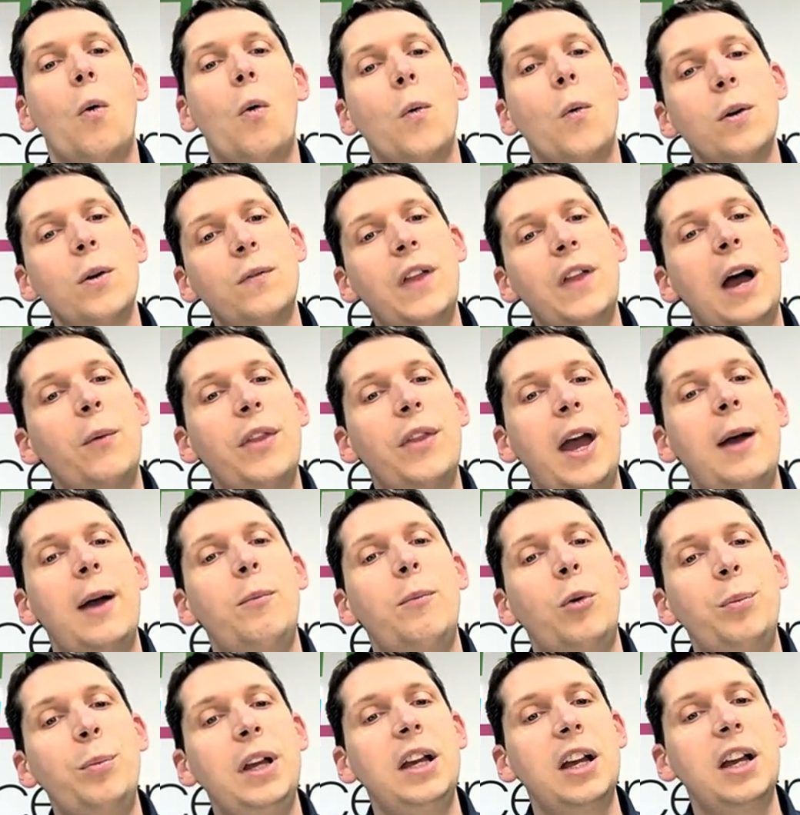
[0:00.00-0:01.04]
All of that
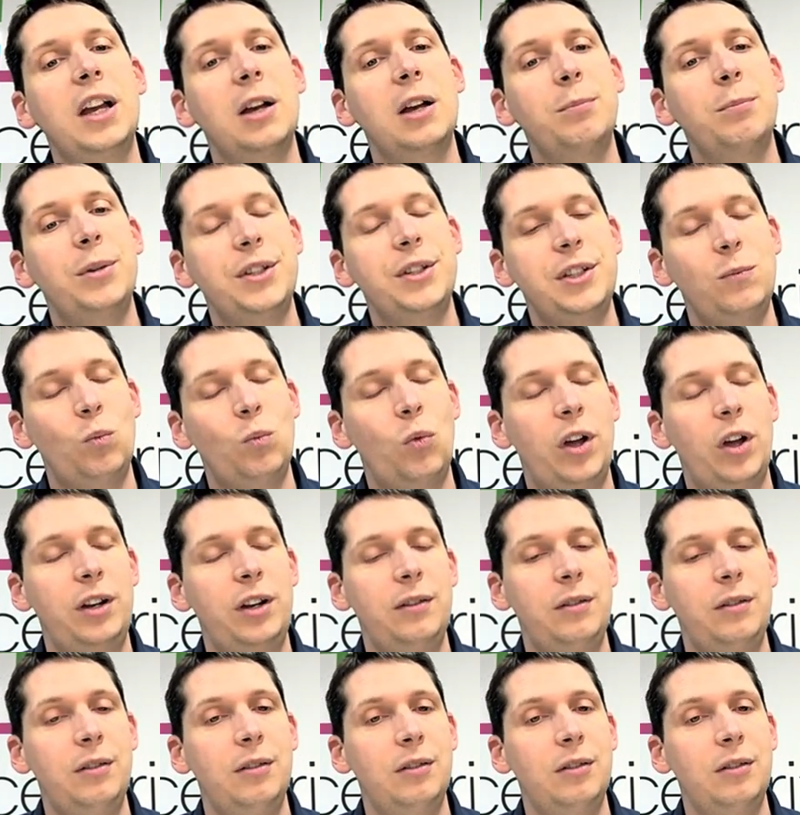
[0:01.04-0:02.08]
then will be encompassed in
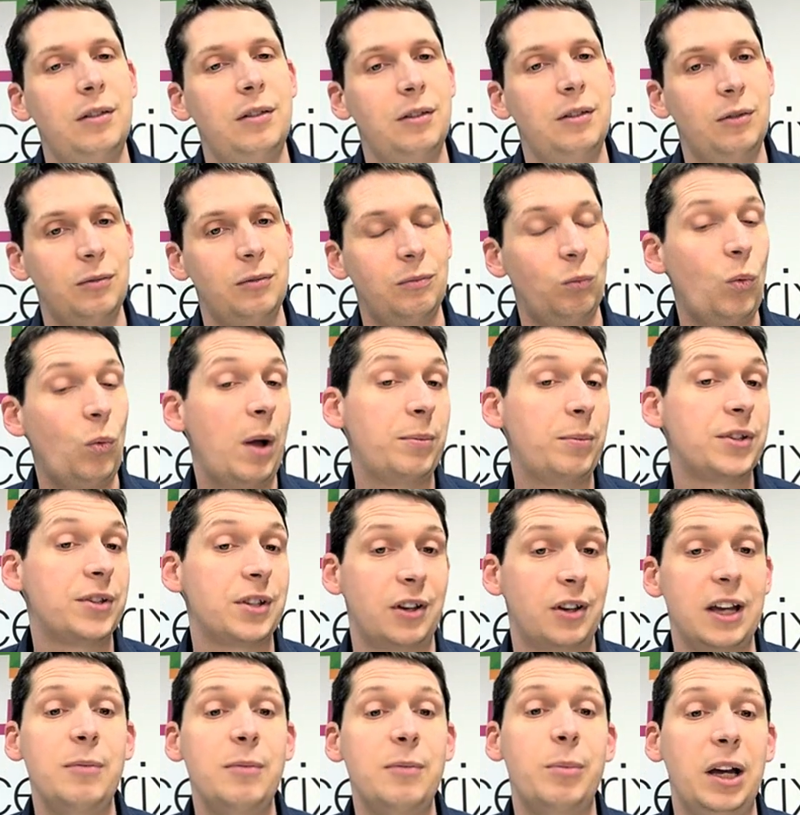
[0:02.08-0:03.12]
one
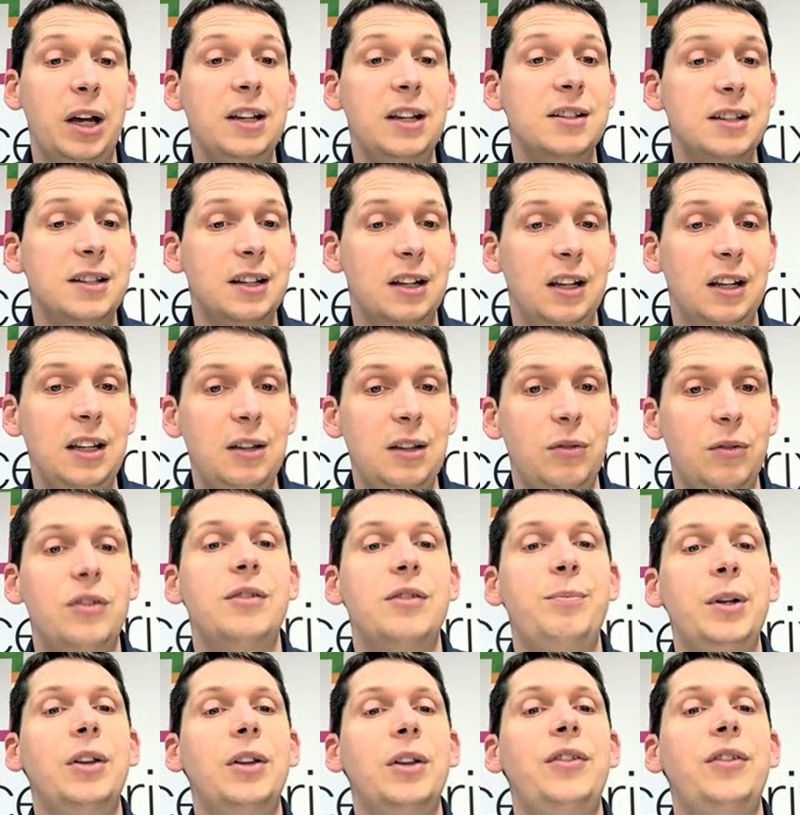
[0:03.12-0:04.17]
website, basically,
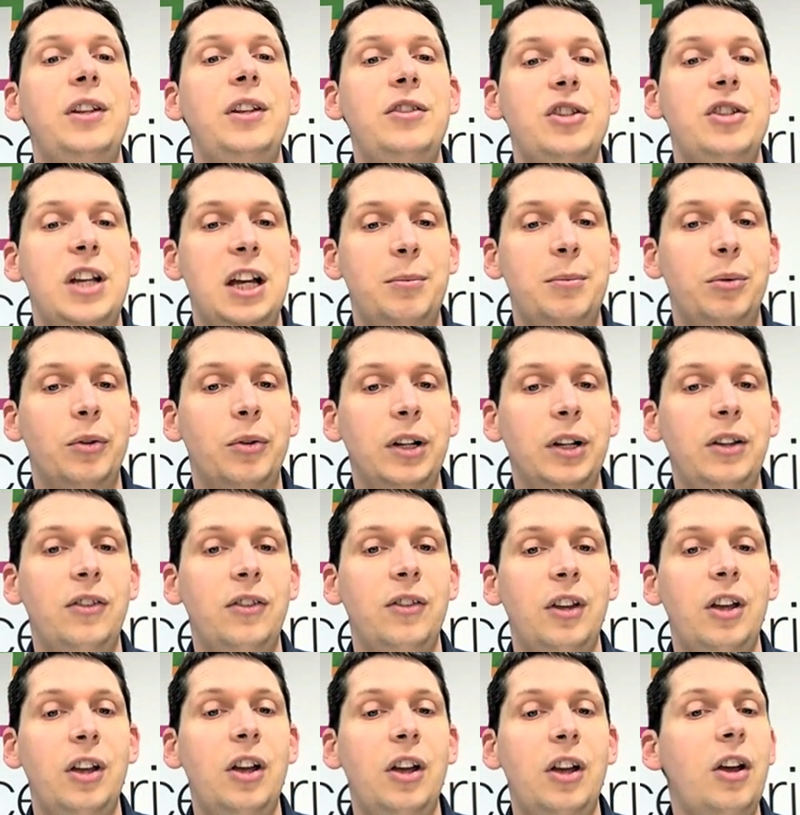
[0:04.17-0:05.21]
that's built in
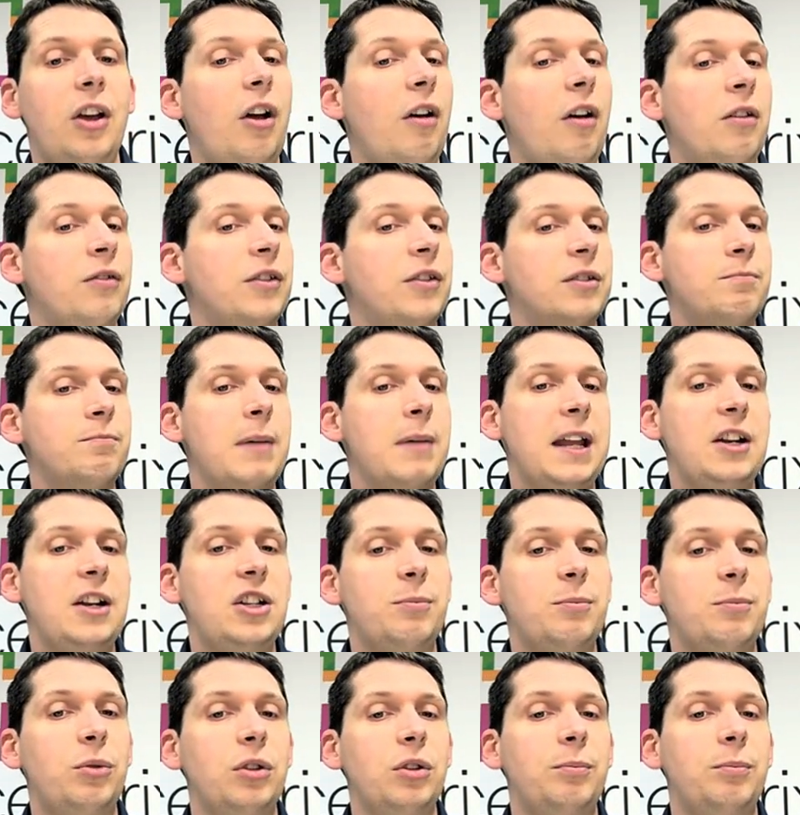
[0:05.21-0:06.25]
SharePoint, that's
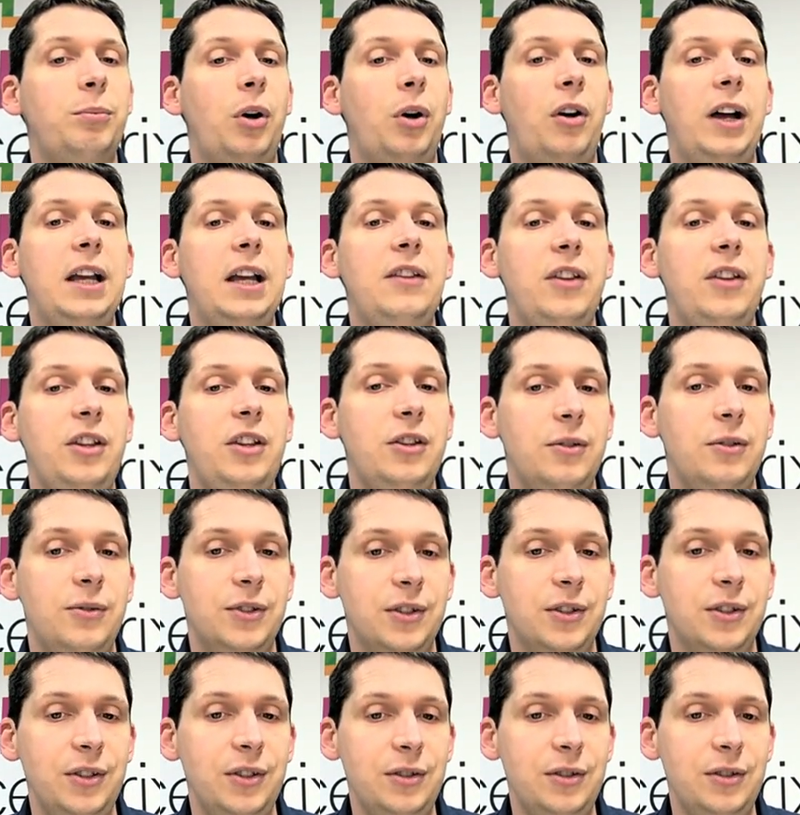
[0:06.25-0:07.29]
manageable by the
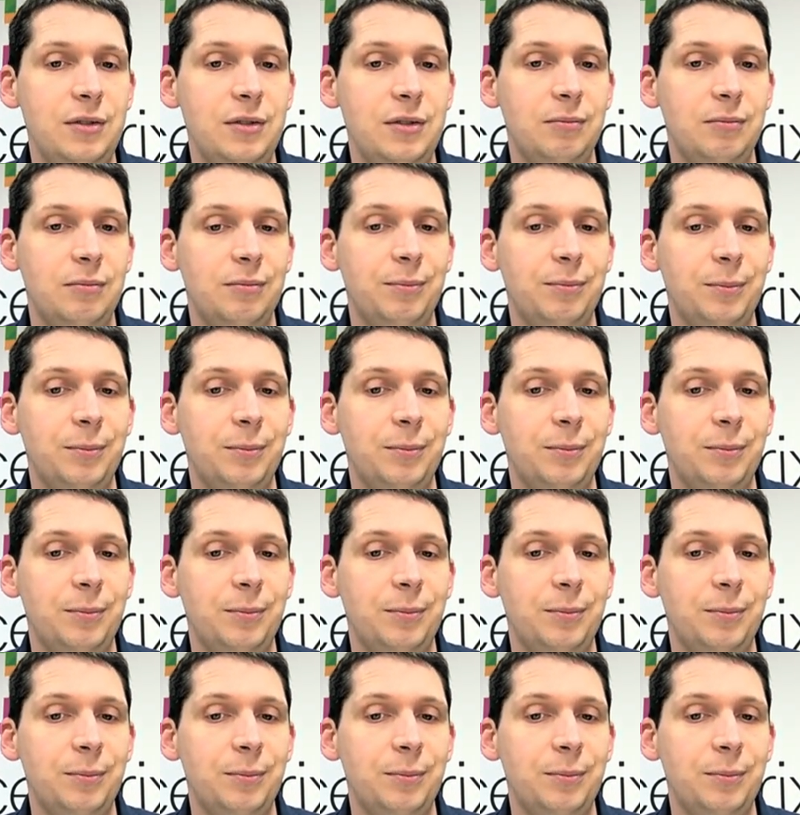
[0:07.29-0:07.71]
users.